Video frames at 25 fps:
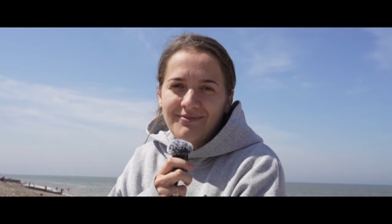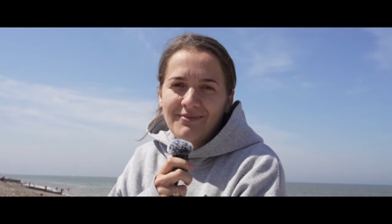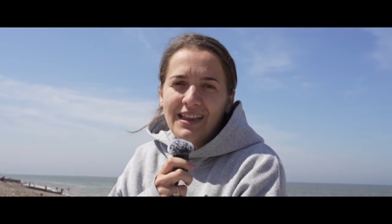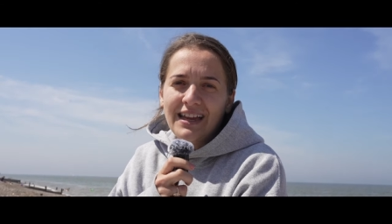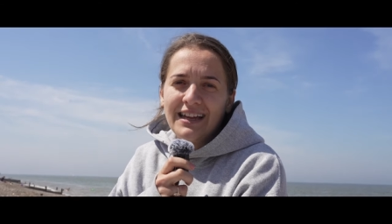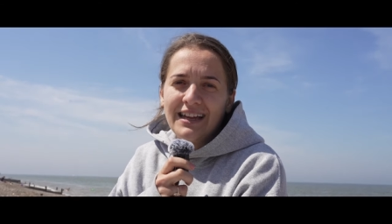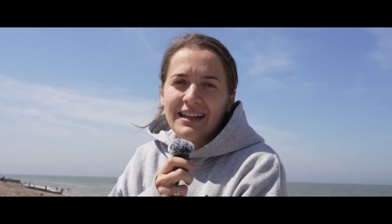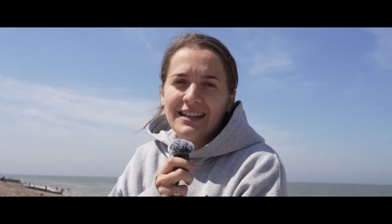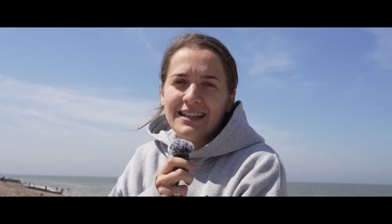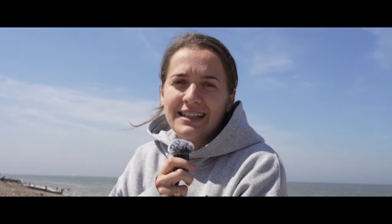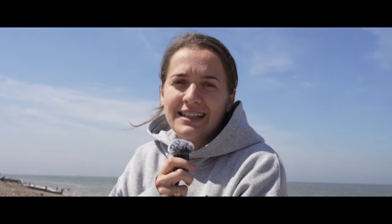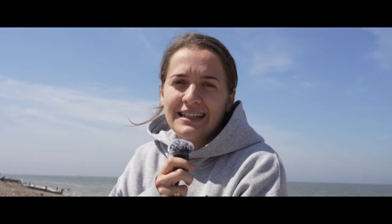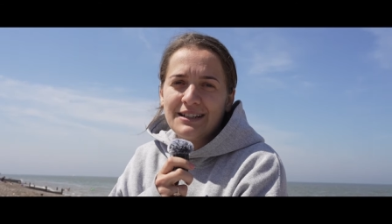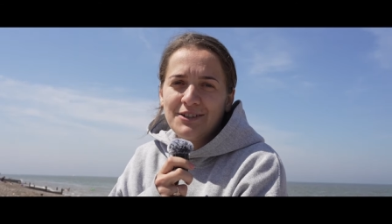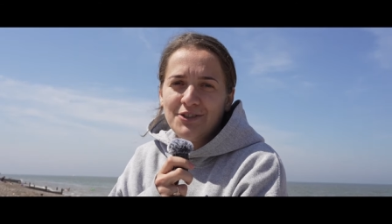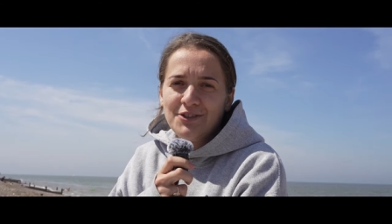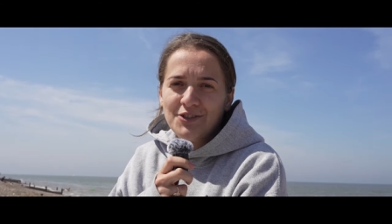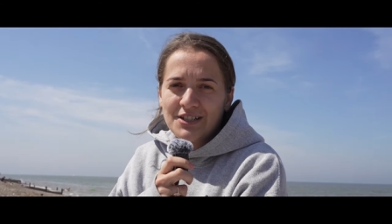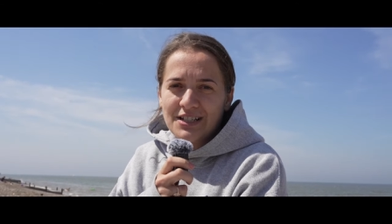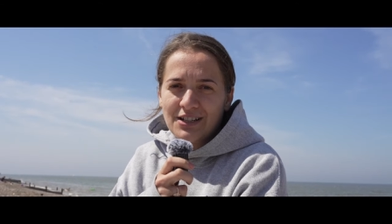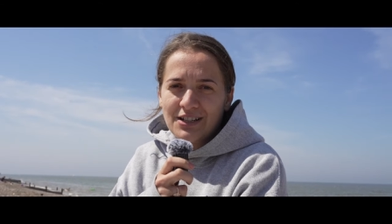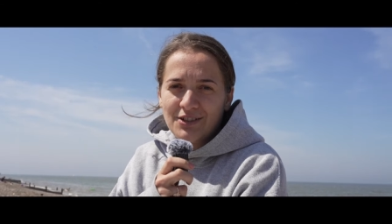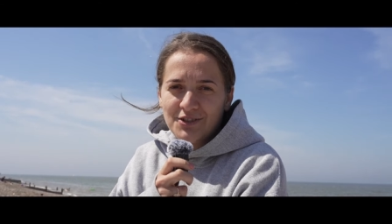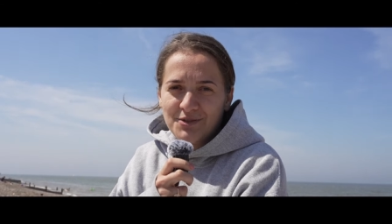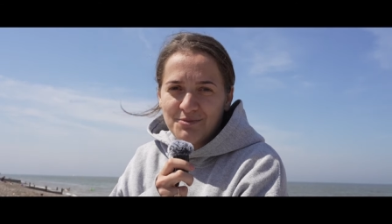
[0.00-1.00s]
and
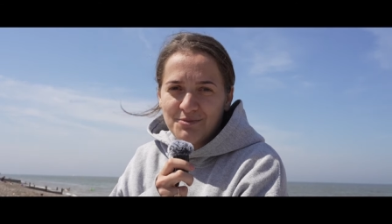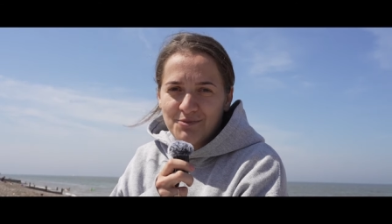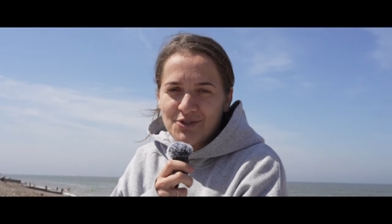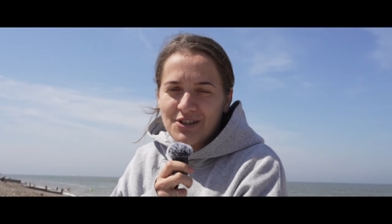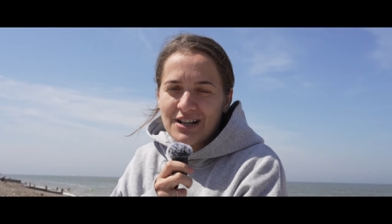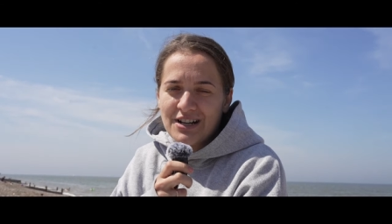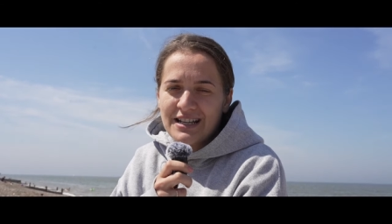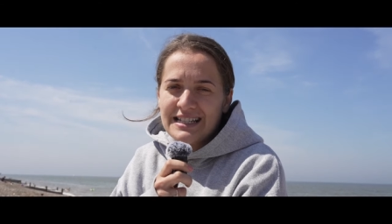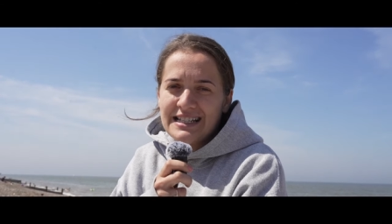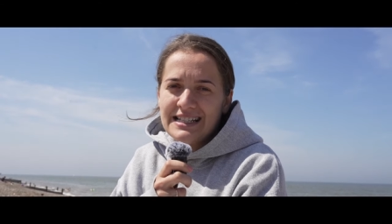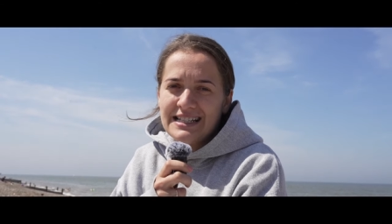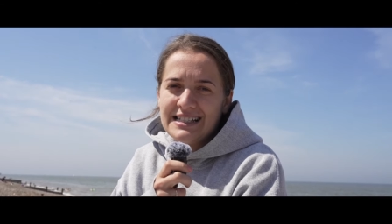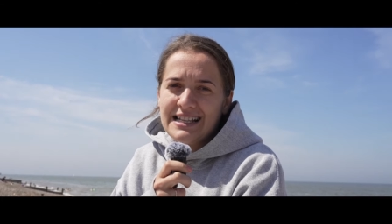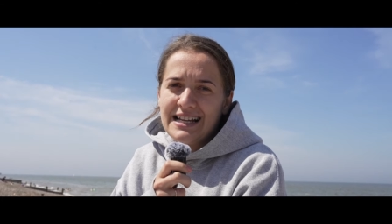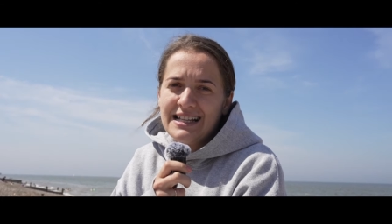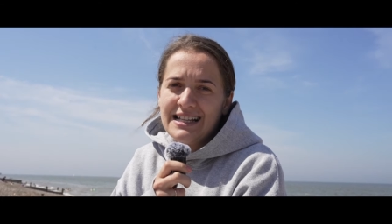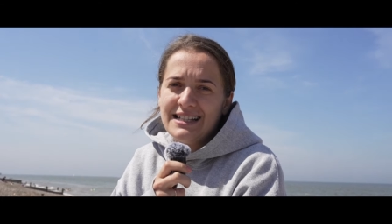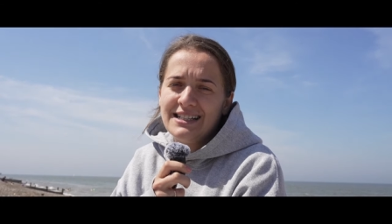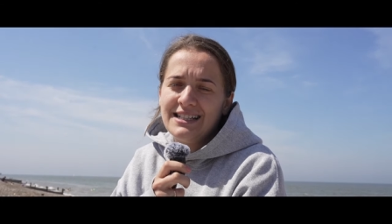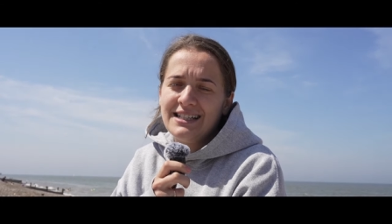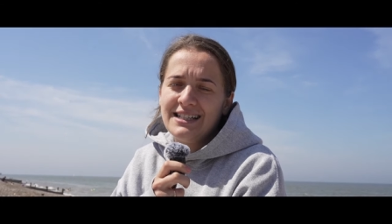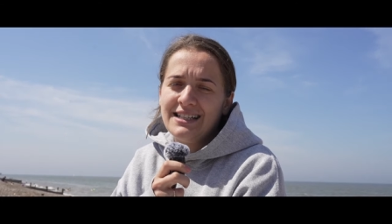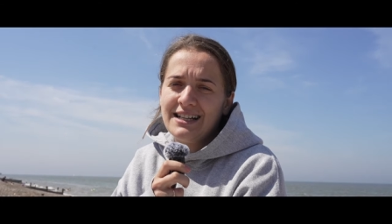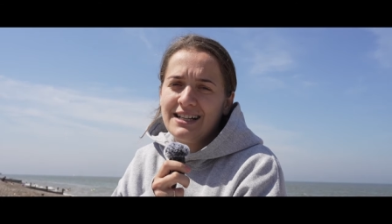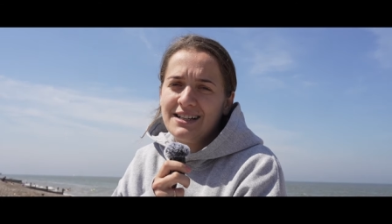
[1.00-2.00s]
got a lot more
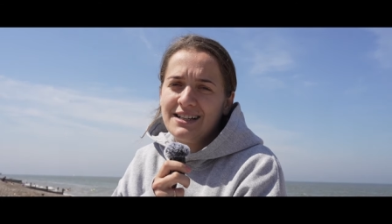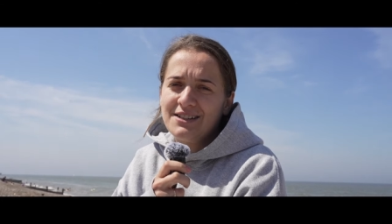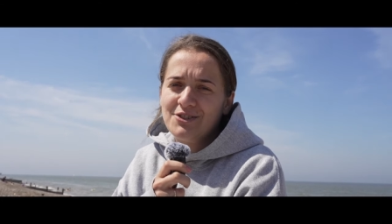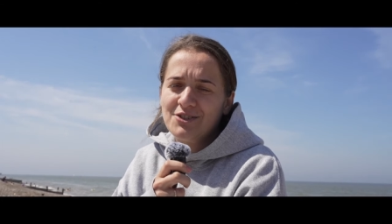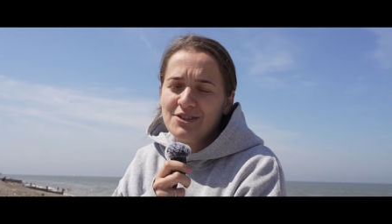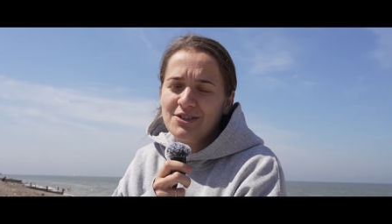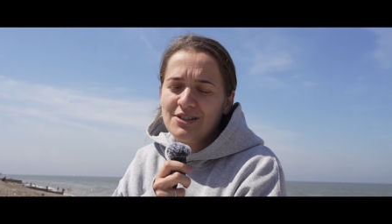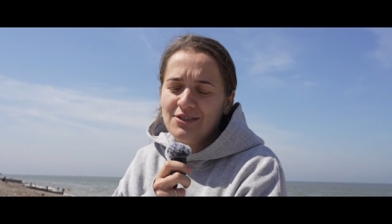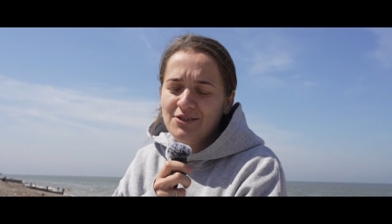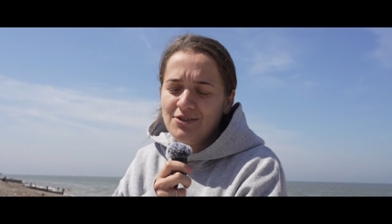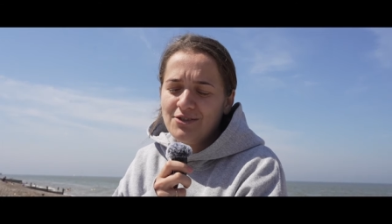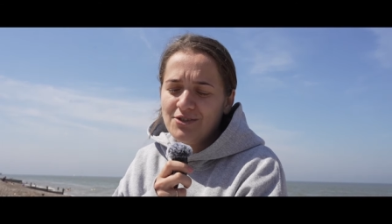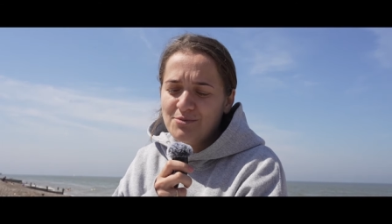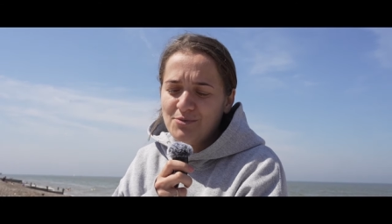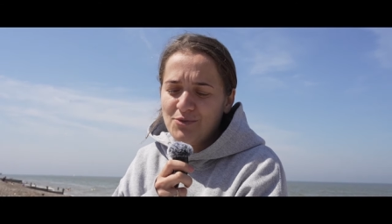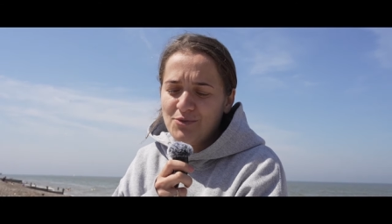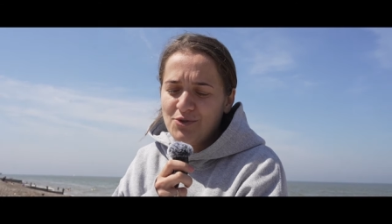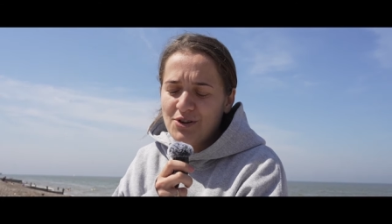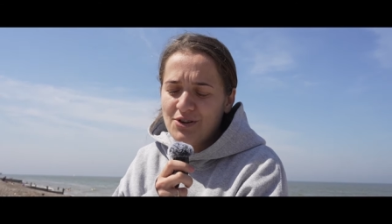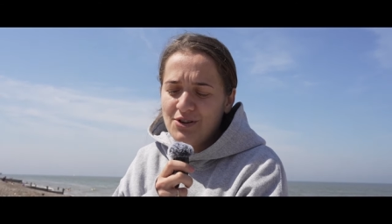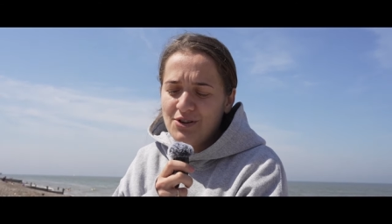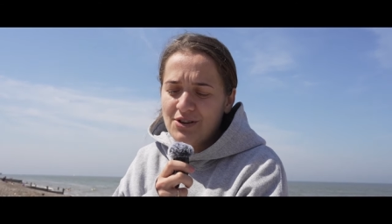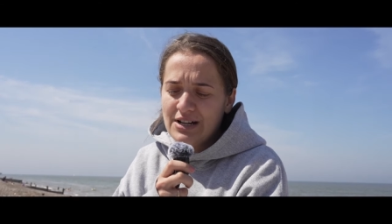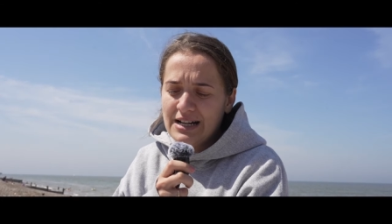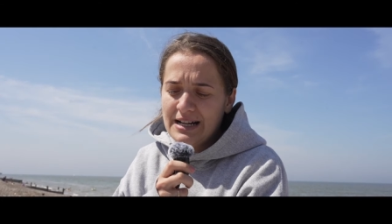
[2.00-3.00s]
understanding. I got a lot
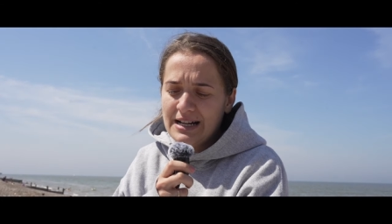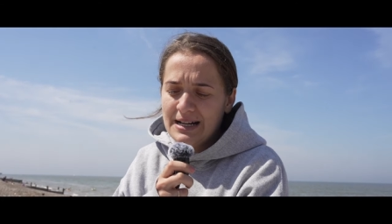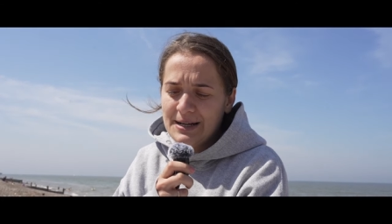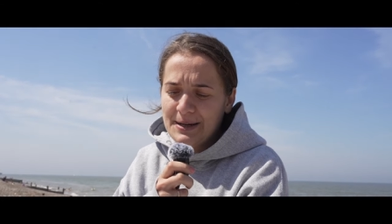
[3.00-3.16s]
more